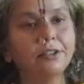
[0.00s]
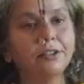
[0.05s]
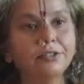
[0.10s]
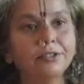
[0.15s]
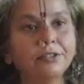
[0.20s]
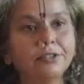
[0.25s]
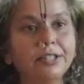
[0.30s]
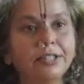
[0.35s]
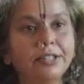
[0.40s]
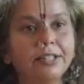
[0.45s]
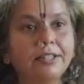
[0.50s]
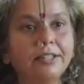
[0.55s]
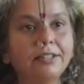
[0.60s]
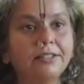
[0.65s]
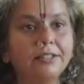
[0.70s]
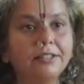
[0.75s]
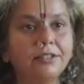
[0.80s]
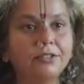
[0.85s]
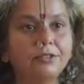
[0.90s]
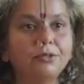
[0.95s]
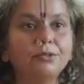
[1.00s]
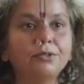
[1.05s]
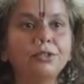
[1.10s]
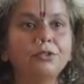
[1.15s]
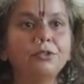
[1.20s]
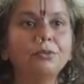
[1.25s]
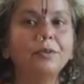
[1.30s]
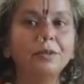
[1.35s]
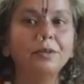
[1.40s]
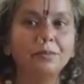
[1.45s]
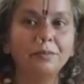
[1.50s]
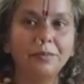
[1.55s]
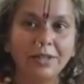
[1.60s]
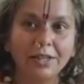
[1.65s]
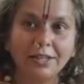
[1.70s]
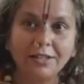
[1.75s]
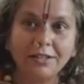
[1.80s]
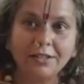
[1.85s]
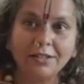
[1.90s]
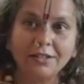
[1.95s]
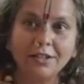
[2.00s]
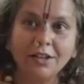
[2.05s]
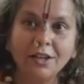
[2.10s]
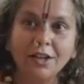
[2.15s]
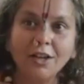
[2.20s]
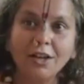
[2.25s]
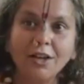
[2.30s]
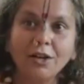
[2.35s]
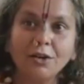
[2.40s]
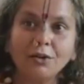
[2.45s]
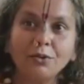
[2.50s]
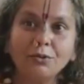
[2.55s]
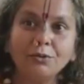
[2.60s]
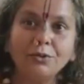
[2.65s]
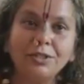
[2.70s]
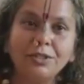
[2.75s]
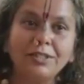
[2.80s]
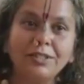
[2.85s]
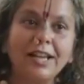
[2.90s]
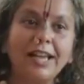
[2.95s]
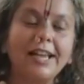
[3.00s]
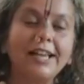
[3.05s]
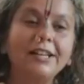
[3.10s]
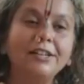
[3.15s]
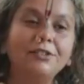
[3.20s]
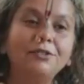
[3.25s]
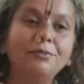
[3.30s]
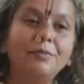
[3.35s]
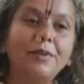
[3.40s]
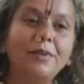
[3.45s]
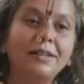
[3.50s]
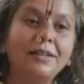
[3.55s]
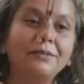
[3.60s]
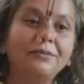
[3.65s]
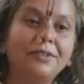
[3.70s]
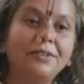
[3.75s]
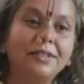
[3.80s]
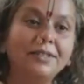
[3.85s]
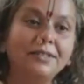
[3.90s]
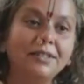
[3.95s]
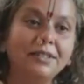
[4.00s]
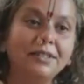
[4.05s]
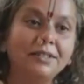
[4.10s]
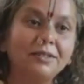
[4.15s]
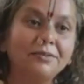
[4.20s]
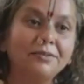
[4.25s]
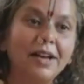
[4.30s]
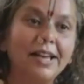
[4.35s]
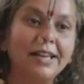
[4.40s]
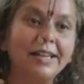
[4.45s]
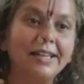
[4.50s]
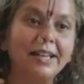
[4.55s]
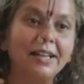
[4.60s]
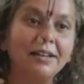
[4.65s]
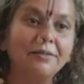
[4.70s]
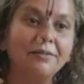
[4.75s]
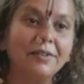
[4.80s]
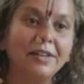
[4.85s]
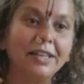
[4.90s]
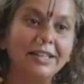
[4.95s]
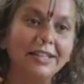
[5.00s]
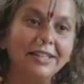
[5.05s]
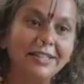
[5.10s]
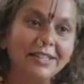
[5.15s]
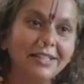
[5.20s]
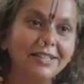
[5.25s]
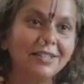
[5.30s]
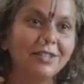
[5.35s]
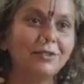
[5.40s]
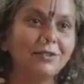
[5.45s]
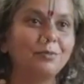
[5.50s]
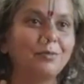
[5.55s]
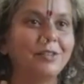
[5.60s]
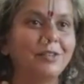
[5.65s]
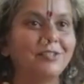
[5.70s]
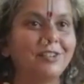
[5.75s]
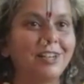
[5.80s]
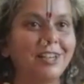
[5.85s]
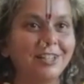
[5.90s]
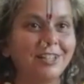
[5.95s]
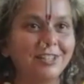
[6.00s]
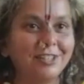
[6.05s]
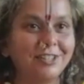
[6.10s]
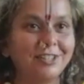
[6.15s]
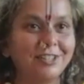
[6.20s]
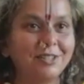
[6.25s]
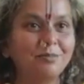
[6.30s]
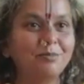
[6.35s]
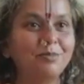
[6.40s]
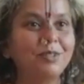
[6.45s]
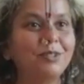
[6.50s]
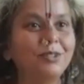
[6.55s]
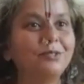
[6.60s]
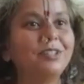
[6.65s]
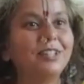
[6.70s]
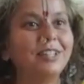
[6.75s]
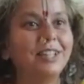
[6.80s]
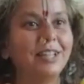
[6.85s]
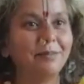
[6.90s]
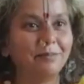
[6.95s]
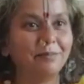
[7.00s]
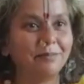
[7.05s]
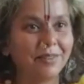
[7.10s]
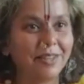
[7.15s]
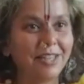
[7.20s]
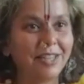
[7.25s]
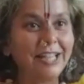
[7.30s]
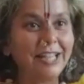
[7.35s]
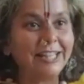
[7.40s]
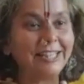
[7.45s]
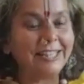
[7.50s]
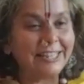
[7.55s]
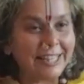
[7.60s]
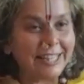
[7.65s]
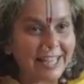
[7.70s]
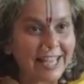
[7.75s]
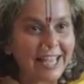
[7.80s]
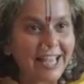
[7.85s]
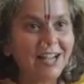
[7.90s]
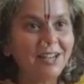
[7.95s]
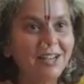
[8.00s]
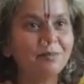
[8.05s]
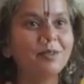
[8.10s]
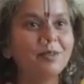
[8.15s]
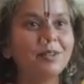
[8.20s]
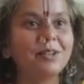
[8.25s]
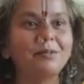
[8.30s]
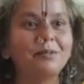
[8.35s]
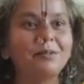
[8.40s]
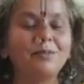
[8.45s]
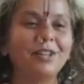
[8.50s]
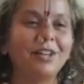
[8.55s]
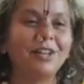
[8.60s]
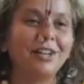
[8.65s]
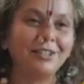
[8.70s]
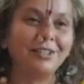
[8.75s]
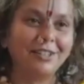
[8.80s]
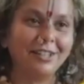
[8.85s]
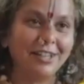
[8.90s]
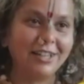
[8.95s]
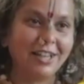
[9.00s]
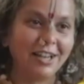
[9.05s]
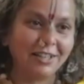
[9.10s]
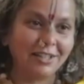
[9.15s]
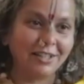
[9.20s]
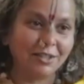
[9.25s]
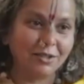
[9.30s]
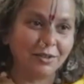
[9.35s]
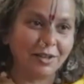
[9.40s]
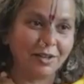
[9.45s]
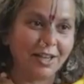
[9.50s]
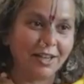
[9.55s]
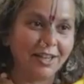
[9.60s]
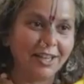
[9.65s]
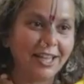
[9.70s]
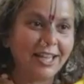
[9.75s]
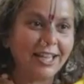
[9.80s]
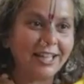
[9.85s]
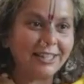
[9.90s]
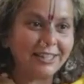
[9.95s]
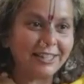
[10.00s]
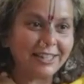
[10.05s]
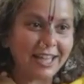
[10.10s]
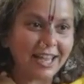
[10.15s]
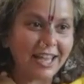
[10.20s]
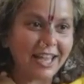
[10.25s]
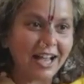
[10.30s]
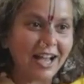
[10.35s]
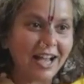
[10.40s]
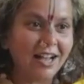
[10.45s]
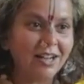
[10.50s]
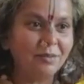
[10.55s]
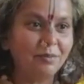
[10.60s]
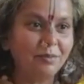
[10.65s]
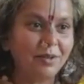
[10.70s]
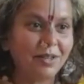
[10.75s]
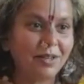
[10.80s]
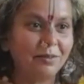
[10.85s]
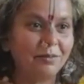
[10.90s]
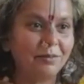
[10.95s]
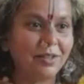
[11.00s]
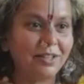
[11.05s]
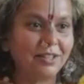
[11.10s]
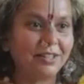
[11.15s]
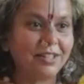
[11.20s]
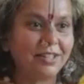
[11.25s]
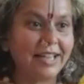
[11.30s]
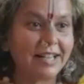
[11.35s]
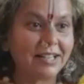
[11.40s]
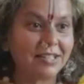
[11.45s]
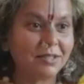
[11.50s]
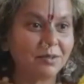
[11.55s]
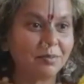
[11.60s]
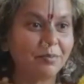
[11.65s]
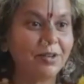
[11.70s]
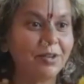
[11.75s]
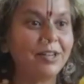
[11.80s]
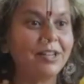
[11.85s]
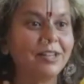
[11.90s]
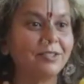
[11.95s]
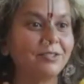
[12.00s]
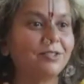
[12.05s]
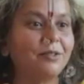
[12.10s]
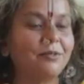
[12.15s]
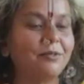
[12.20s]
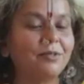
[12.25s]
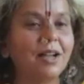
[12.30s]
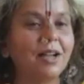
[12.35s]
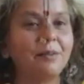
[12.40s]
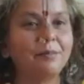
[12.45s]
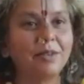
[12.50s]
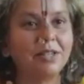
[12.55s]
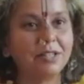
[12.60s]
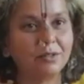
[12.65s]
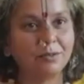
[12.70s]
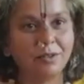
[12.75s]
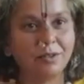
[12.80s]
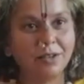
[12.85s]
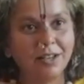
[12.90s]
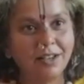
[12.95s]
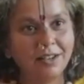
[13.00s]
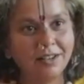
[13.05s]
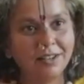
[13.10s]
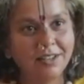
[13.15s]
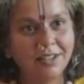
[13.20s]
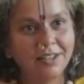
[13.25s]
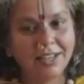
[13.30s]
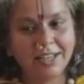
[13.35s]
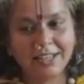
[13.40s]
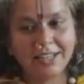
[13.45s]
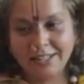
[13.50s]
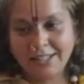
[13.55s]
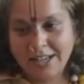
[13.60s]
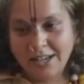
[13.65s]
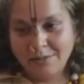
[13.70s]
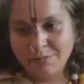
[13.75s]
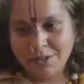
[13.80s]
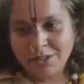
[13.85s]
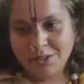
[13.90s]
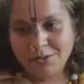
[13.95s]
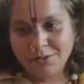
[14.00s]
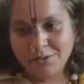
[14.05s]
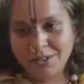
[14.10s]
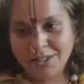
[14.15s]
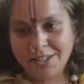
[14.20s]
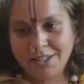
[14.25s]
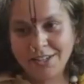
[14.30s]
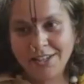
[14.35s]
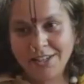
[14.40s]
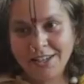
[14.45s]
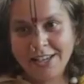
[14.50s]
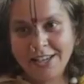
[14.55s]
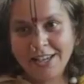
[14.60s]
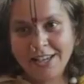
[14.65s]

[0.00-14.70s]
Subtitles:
and Rajokini, these two human beings who's trying to manifest the divine love in this human relationship between them, they are becoming Ardhanarishwara. They are becoming the experience of Kameshwara and Kameshwari.